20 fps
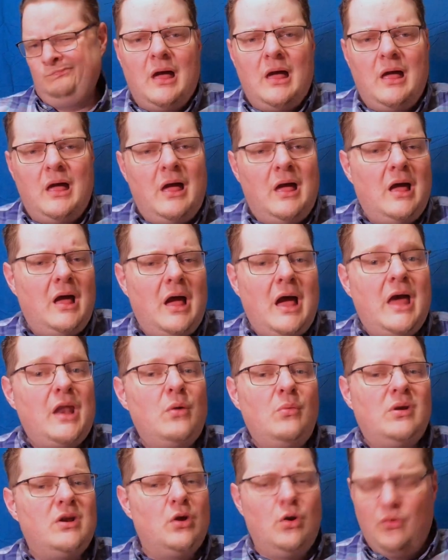I
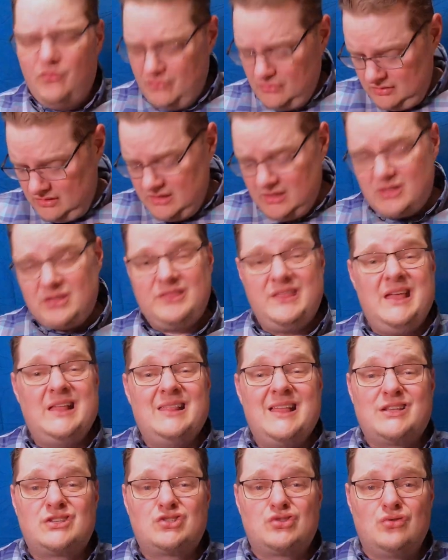don't want to overlook the
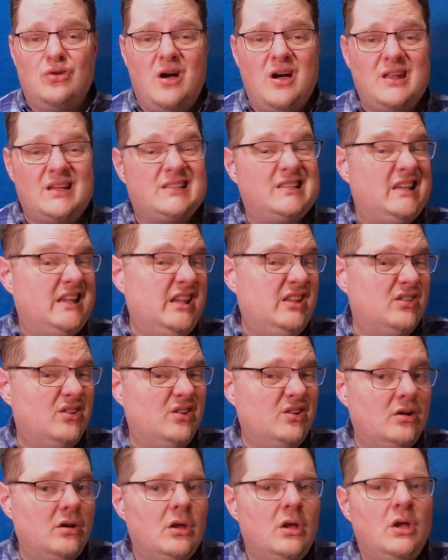electronics
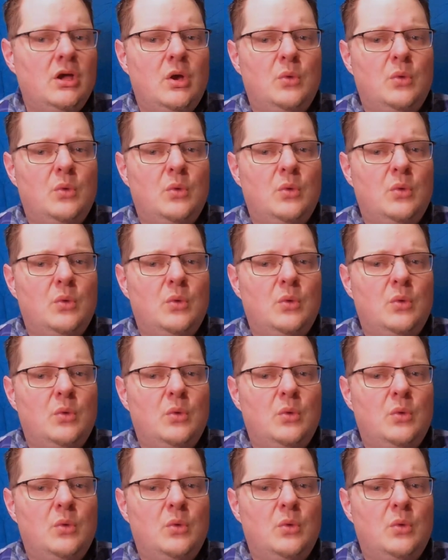either,